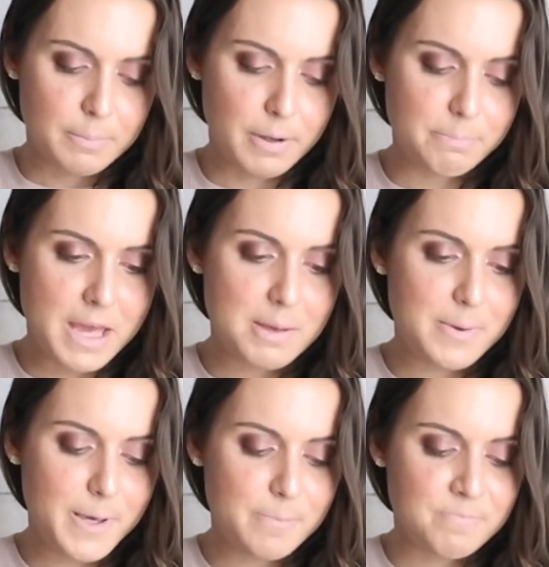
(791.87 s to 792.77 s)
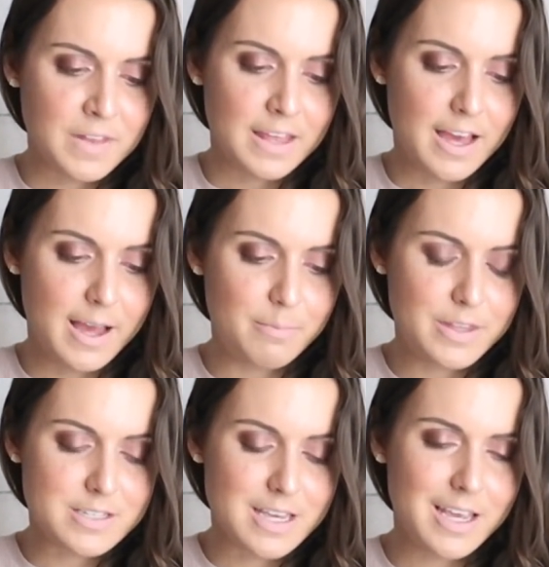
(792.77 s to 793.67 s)
But maybe
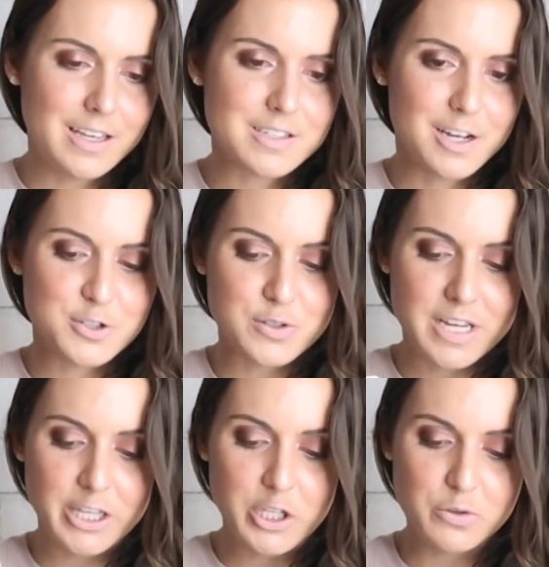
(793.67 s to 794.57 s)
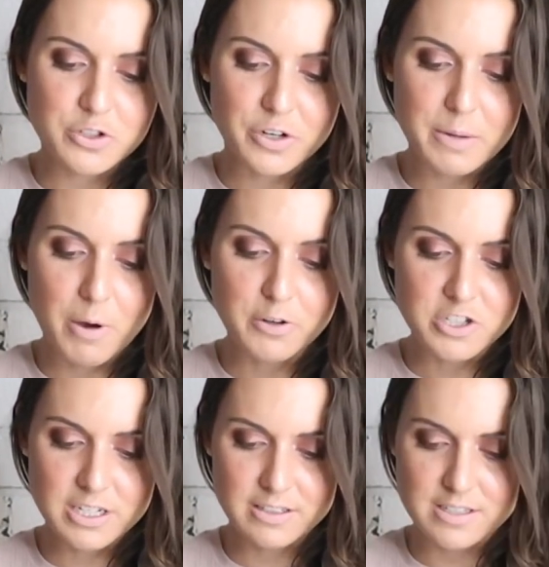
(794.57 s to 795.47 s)
this King is also saying use your
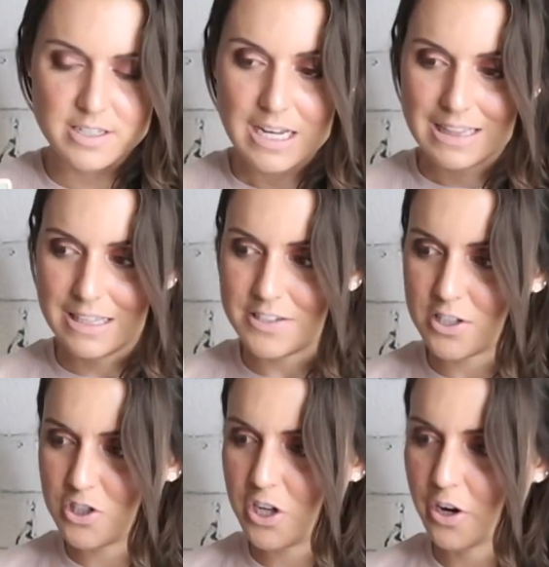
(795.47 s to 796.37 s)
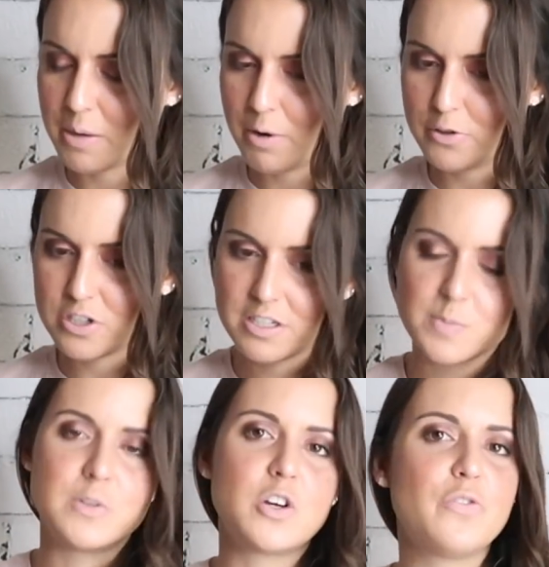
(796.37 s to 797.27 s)
emotions, listen to your emotions,
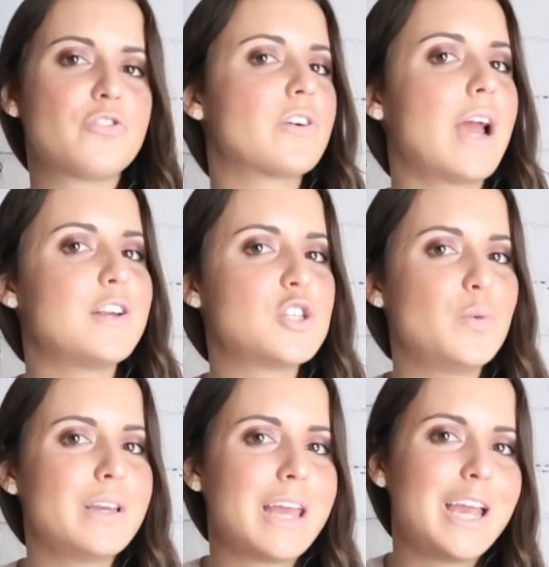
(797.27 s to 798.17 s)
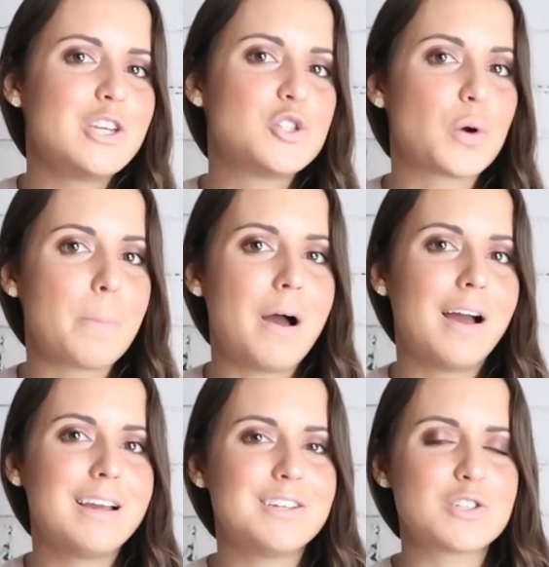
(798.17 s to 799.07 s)
but don't forget to engage your
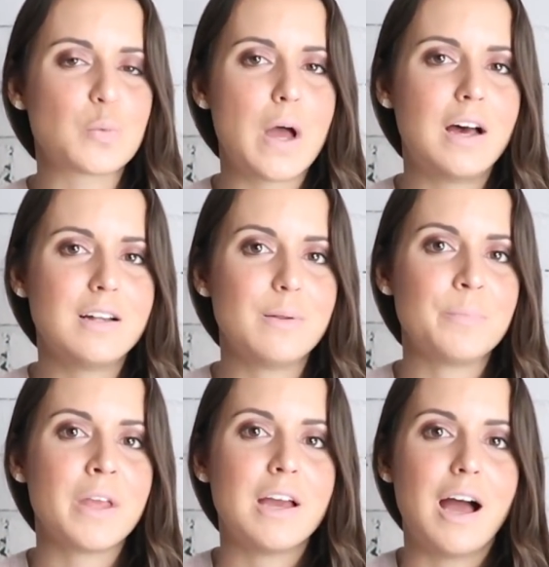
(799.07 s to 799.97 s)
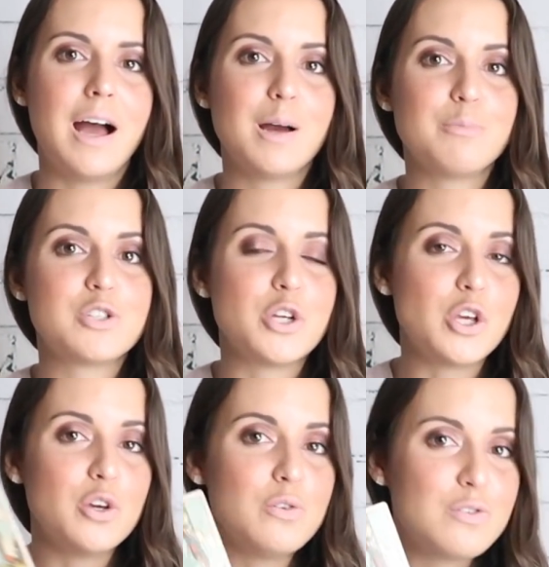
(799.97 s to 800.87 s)
mind as well, to
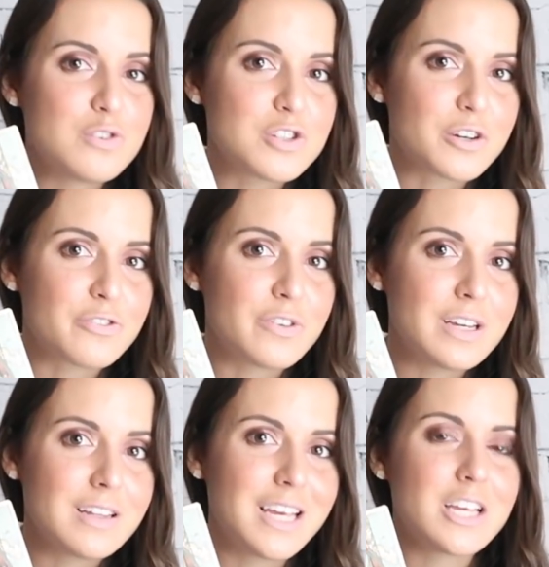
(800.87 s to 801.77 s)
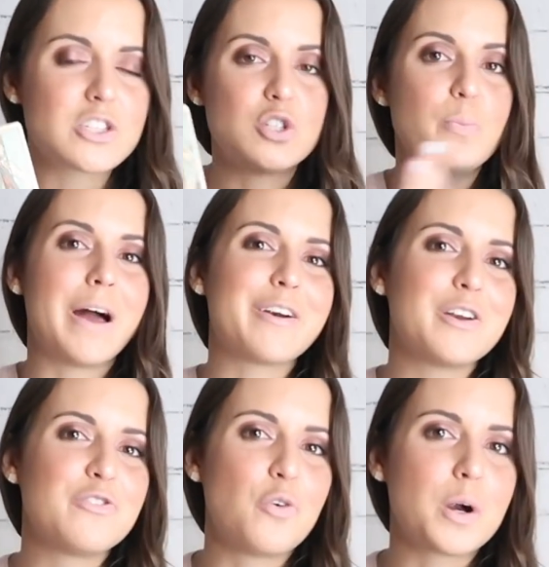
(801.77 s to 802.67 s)
use your feelings to better
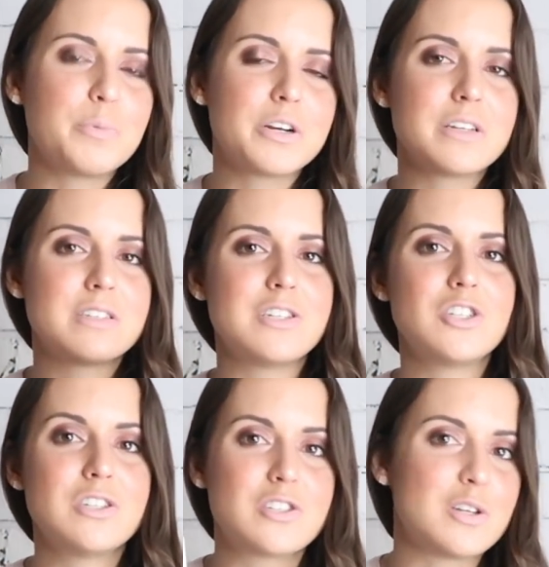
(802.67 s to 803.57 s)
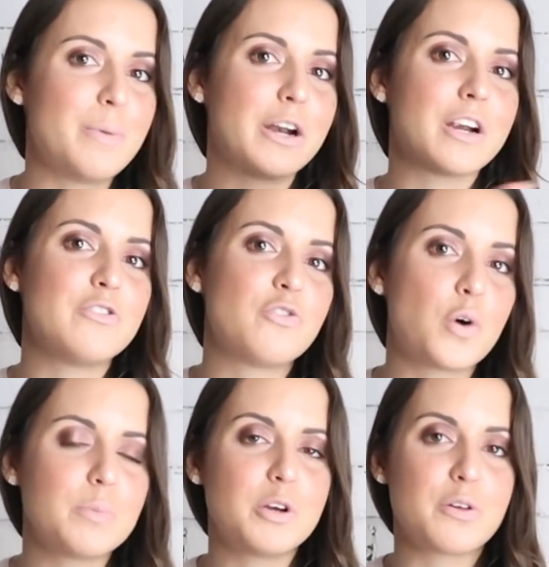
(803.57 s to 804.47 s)
inform your decisions, to better
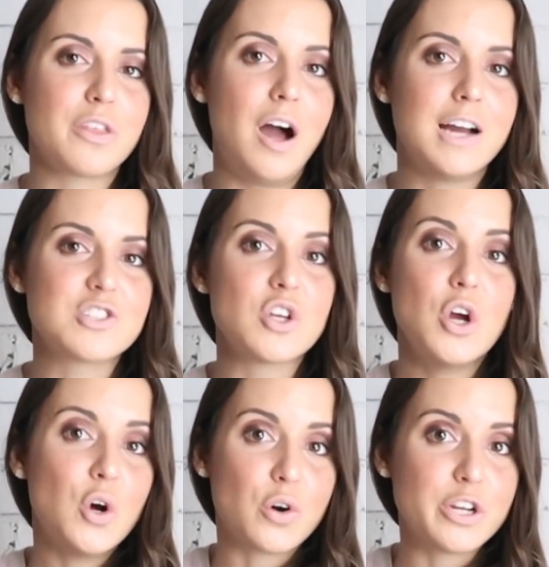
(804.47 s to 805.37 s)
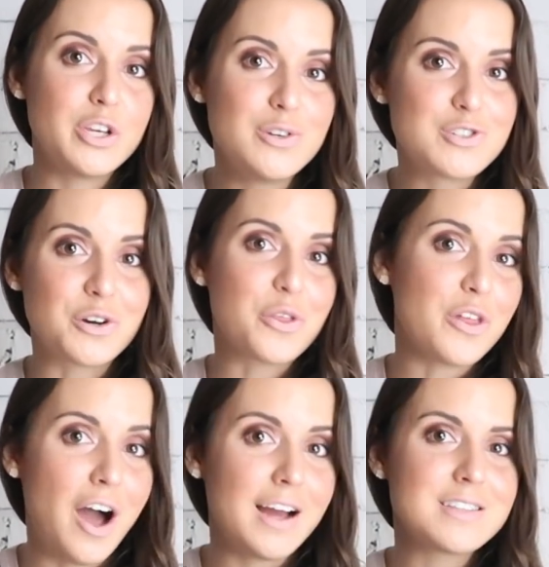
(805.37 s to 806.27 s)
inform your thoughts, or to use your
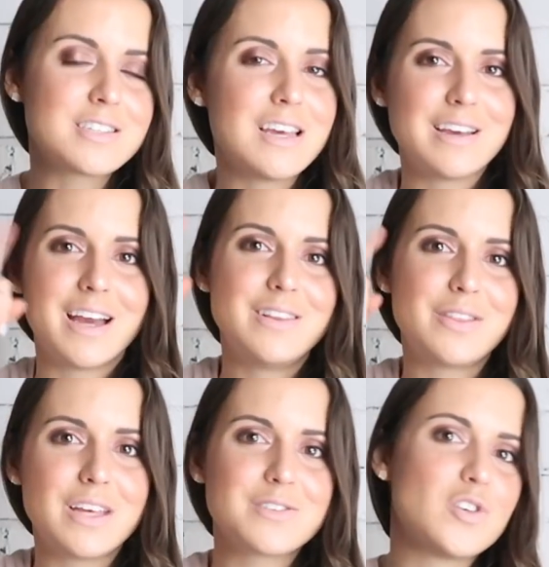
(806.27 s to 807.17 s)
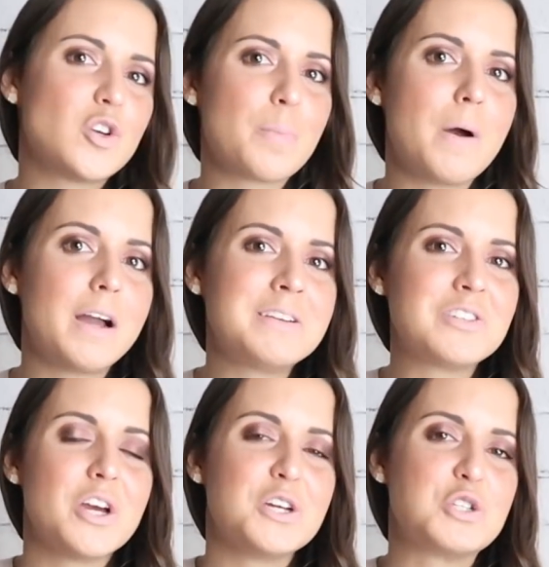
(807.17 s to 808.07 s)
thoughts and the things in your
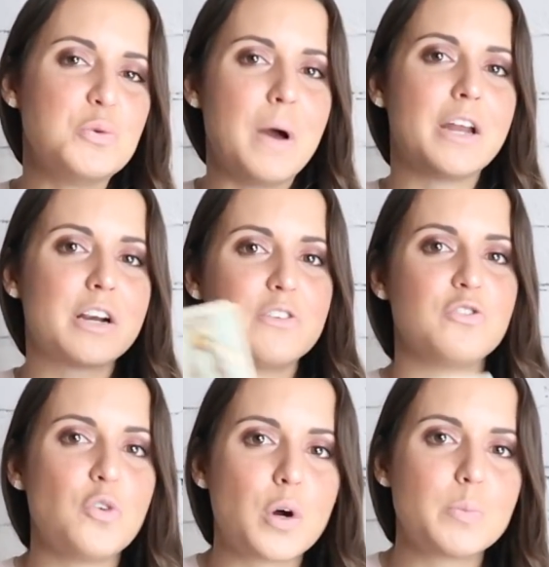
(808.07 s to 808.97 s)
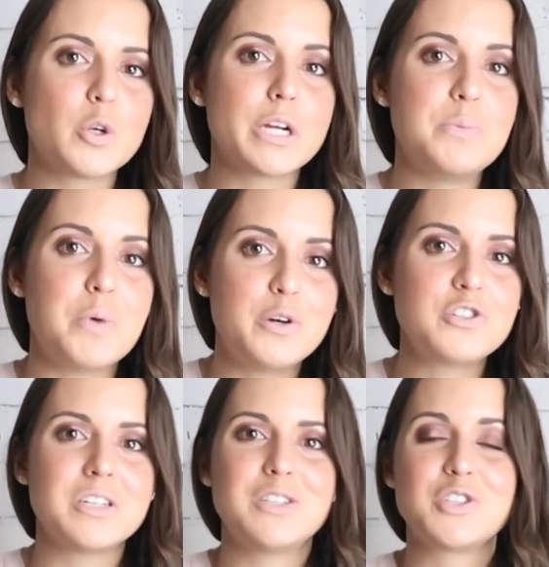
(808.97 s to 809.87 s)
mind to better inform your
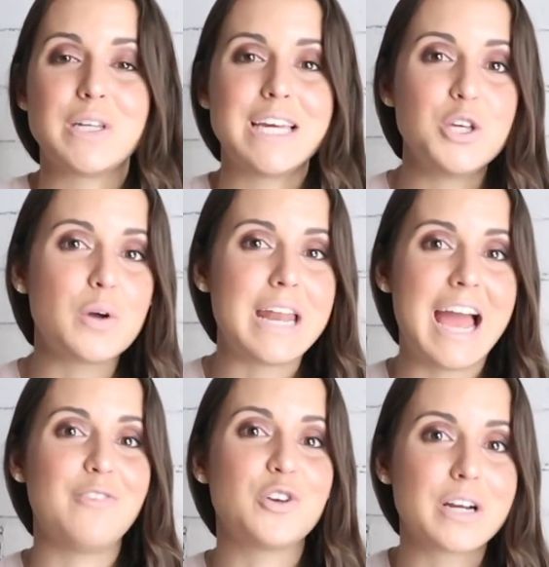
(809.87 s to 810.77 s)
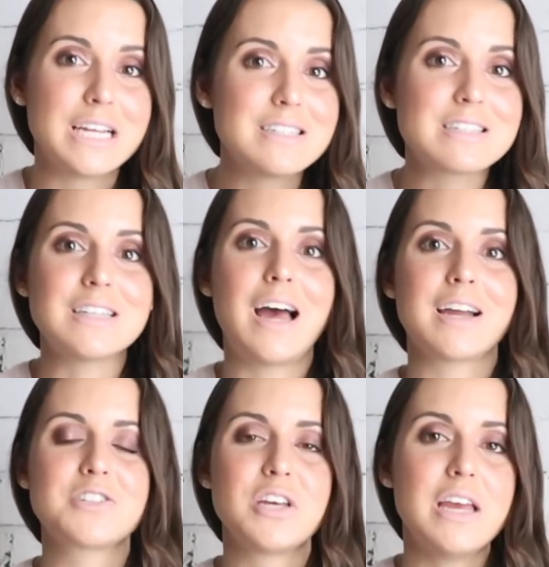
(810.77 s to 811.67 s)
emotions so that you can have your
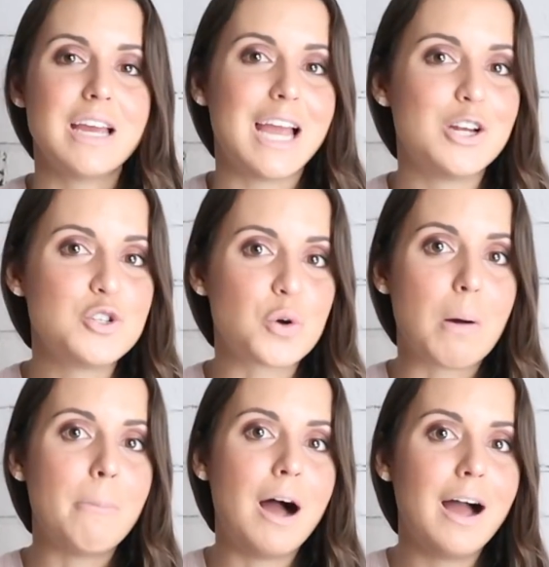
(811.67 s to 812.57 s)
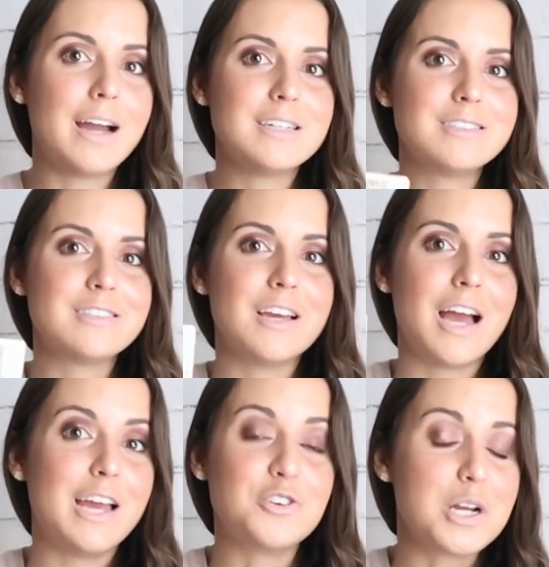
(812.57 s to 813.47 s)
intellect and your mind
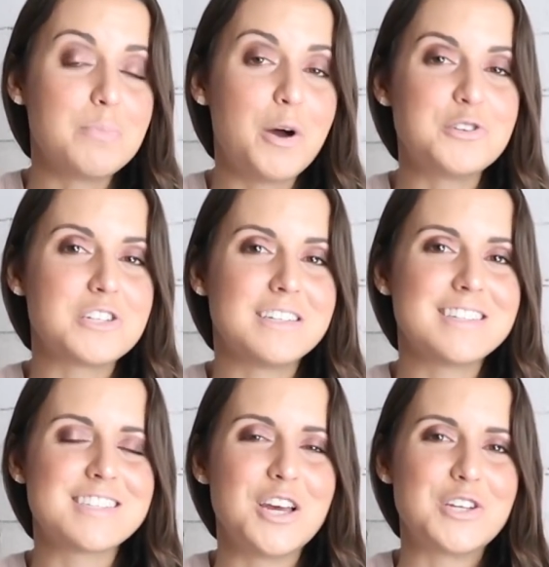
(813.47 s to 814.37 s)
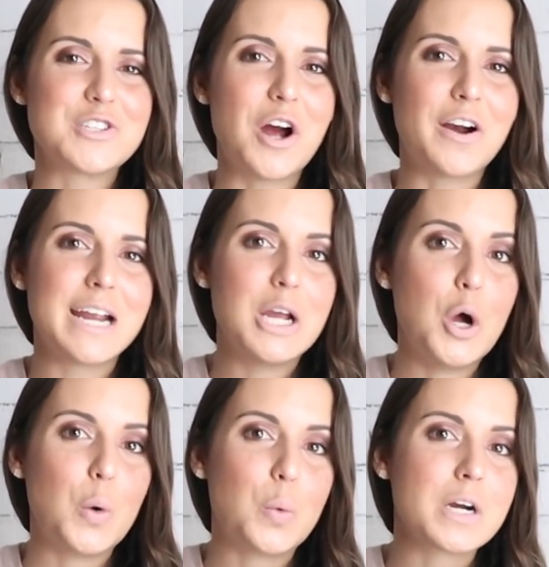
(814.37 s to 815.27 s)
and your emotions, sorry,
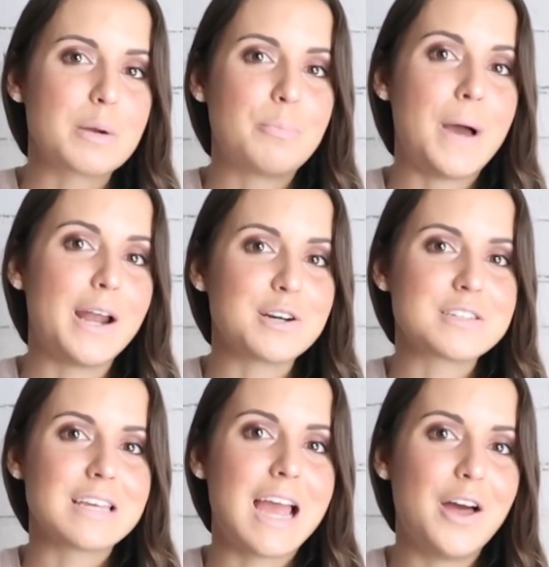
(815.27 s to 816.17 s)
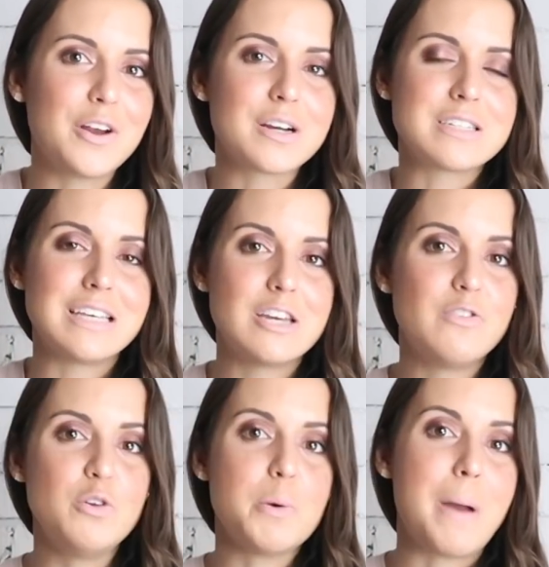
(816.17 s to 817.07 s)
work better together to give
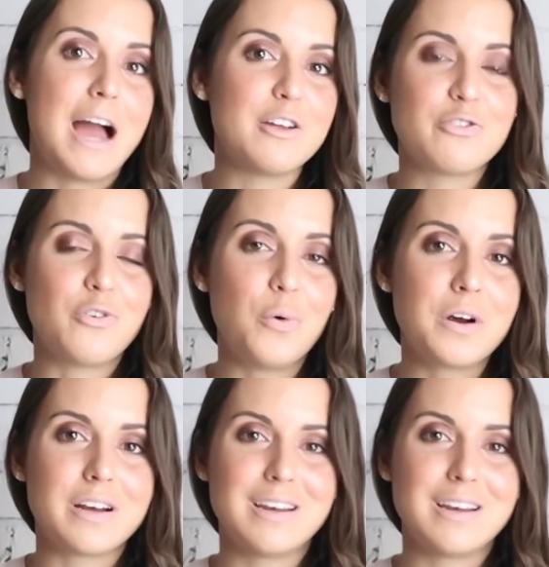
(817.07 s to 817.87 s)
you the path forward.